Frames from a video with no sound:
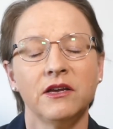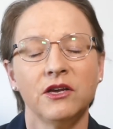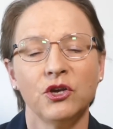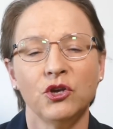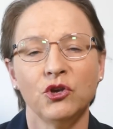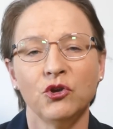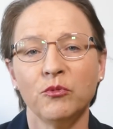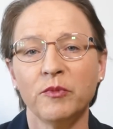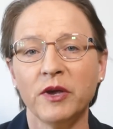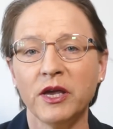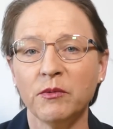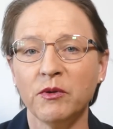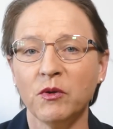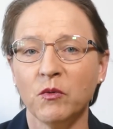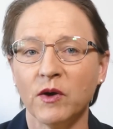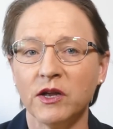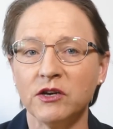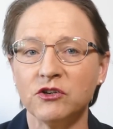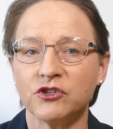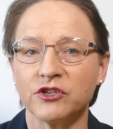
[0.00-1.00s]
You may be
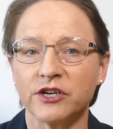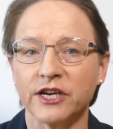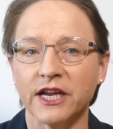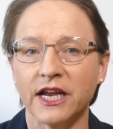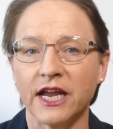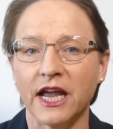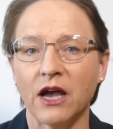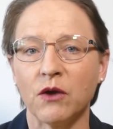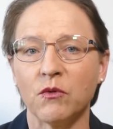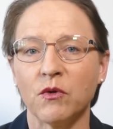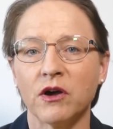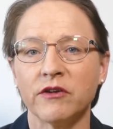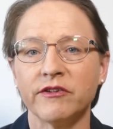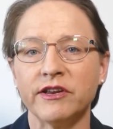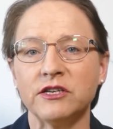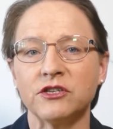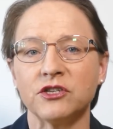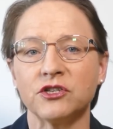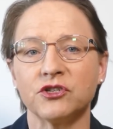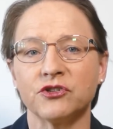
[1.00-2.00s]
wondering how our
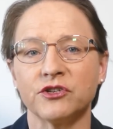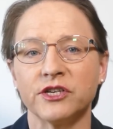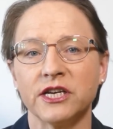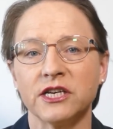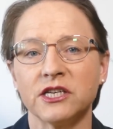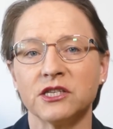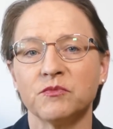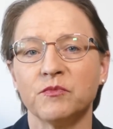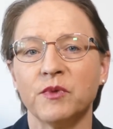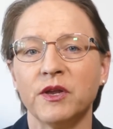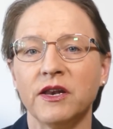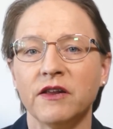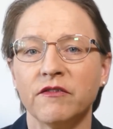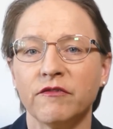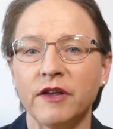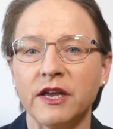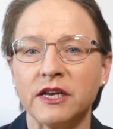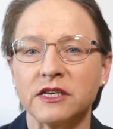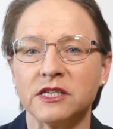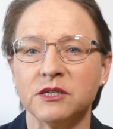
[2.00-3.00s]
industry has been
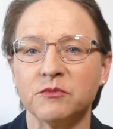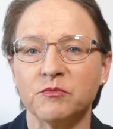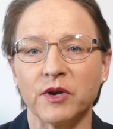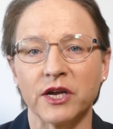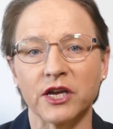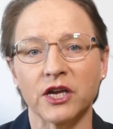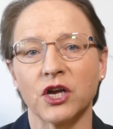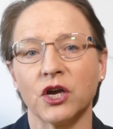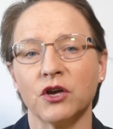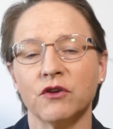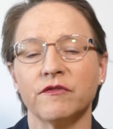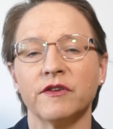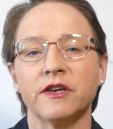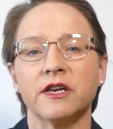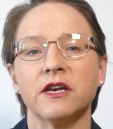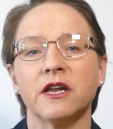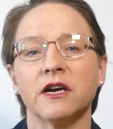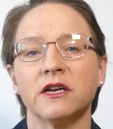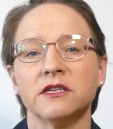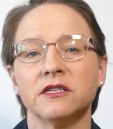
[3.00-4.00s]
affected by
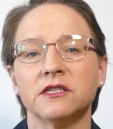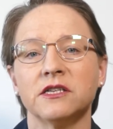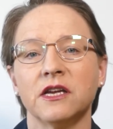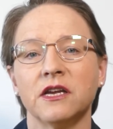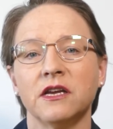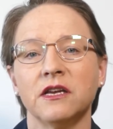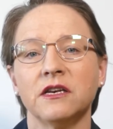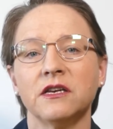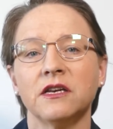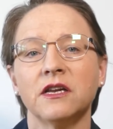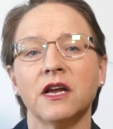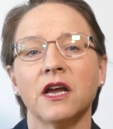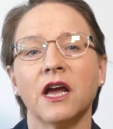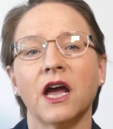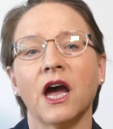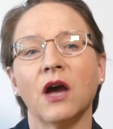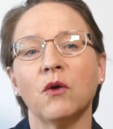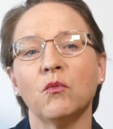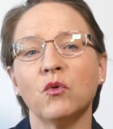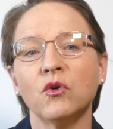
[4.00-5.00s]
COVID-19
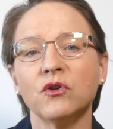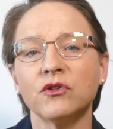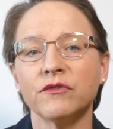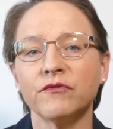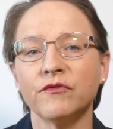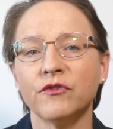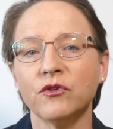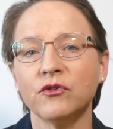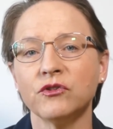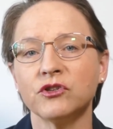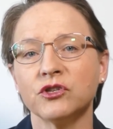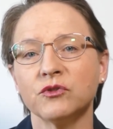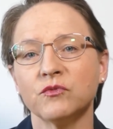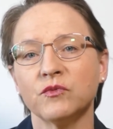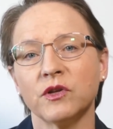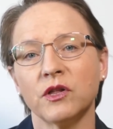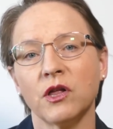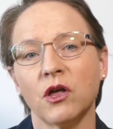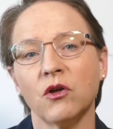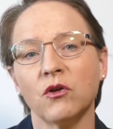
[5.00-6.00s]
and what the future
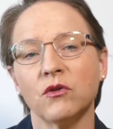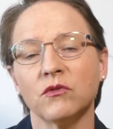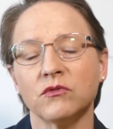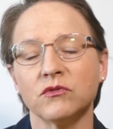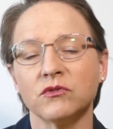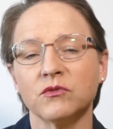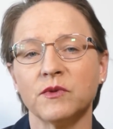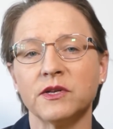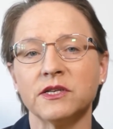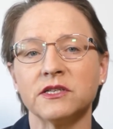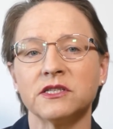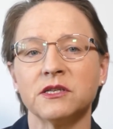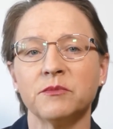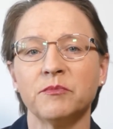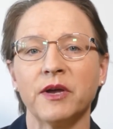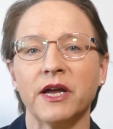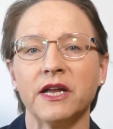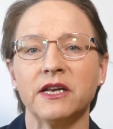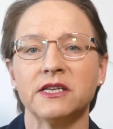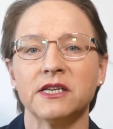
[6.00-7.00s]
will hold once the
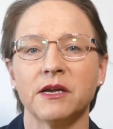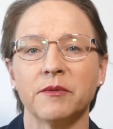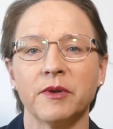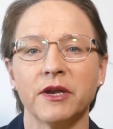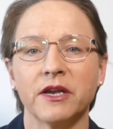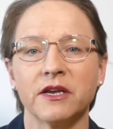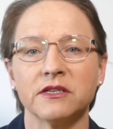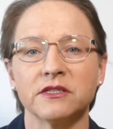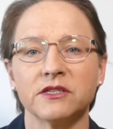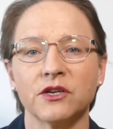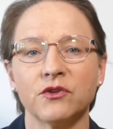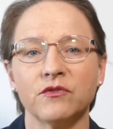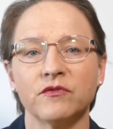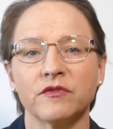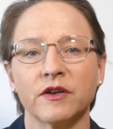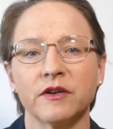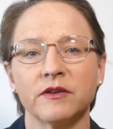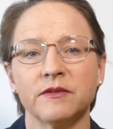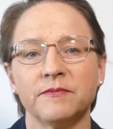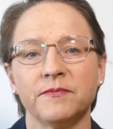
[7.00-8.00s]
pandemic is
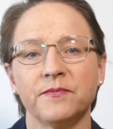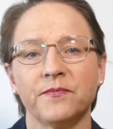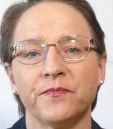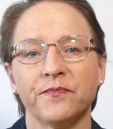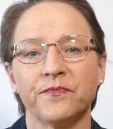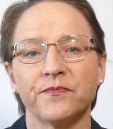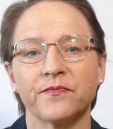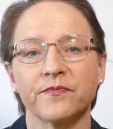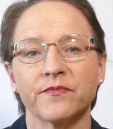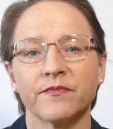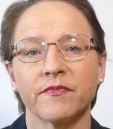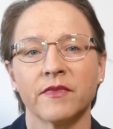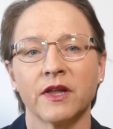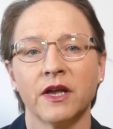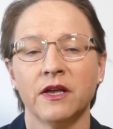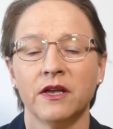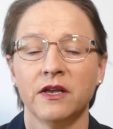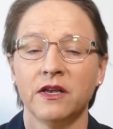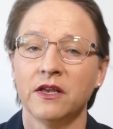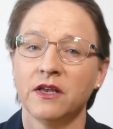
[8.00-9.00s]
over.
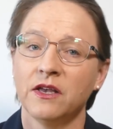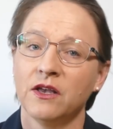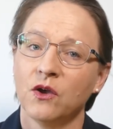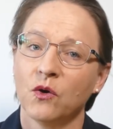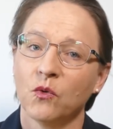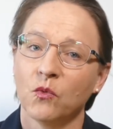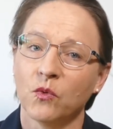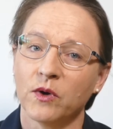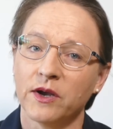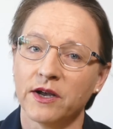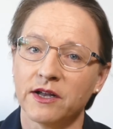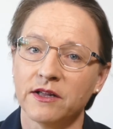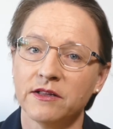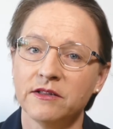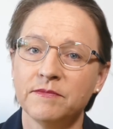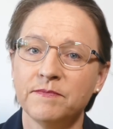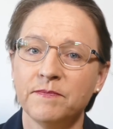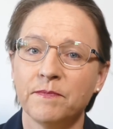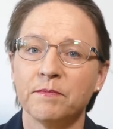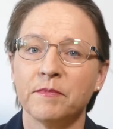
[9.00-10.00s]

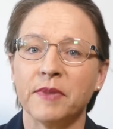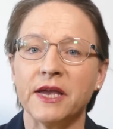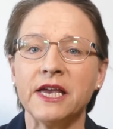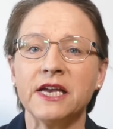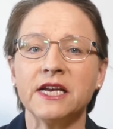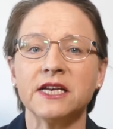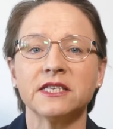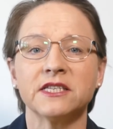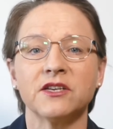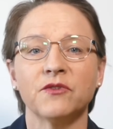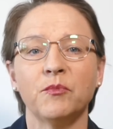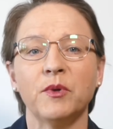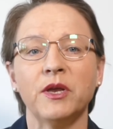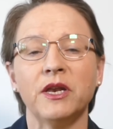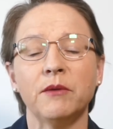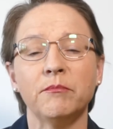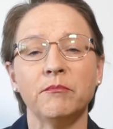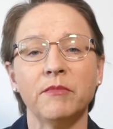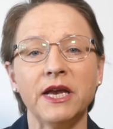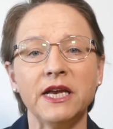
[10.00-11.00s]
Well, bakers have been
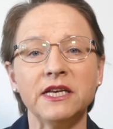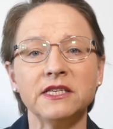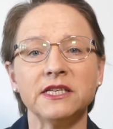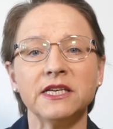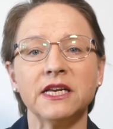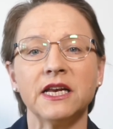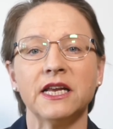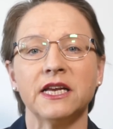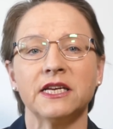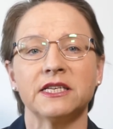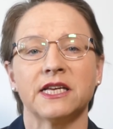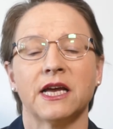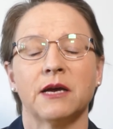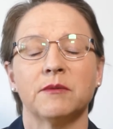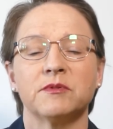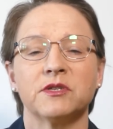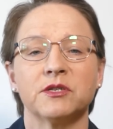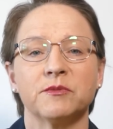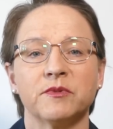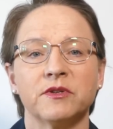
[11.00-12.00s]
amazingly
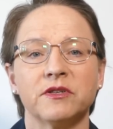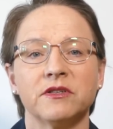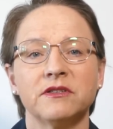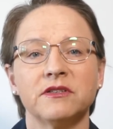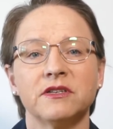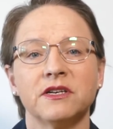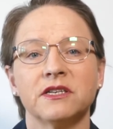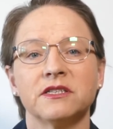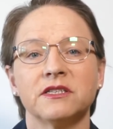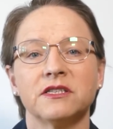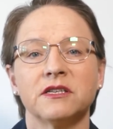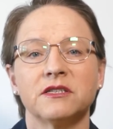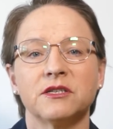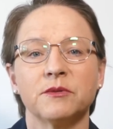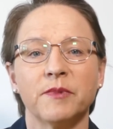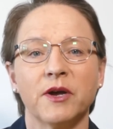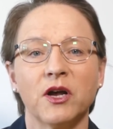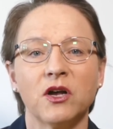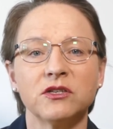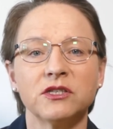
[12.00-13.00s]
adaptable as the
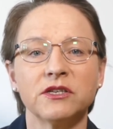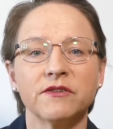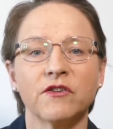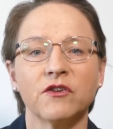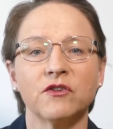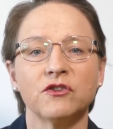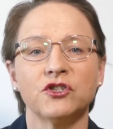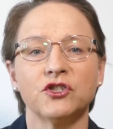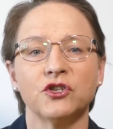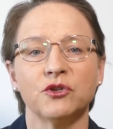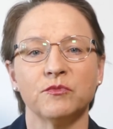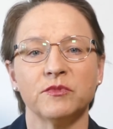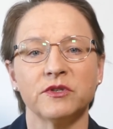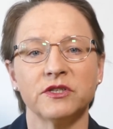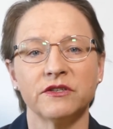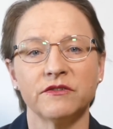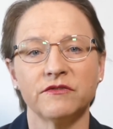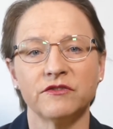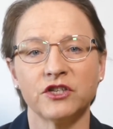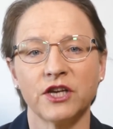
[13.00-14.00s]
demands of
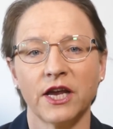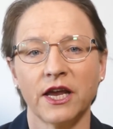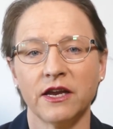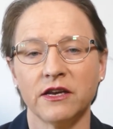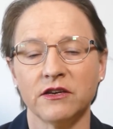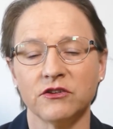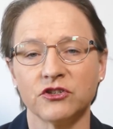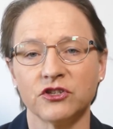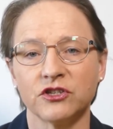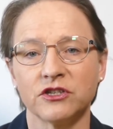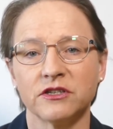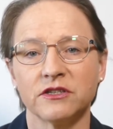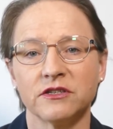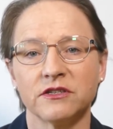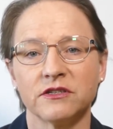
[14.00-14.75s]
consumers have changed.